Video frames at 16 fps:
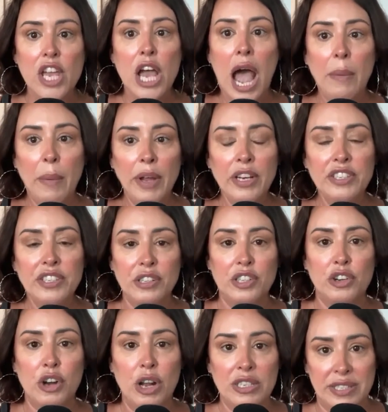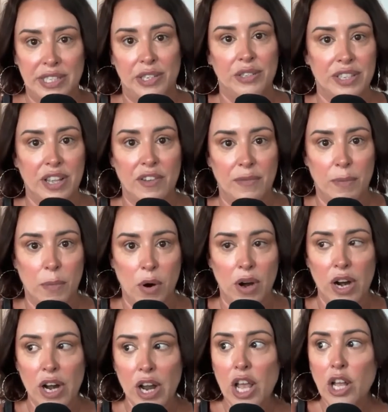I want you to start trusting yourself
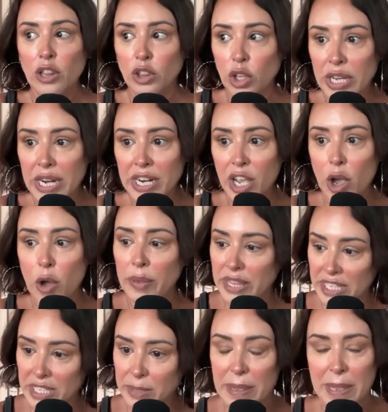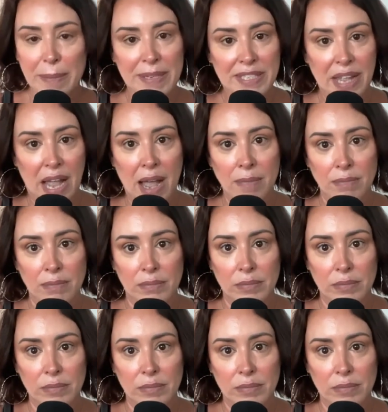more. Look at it and go, would this make me stop?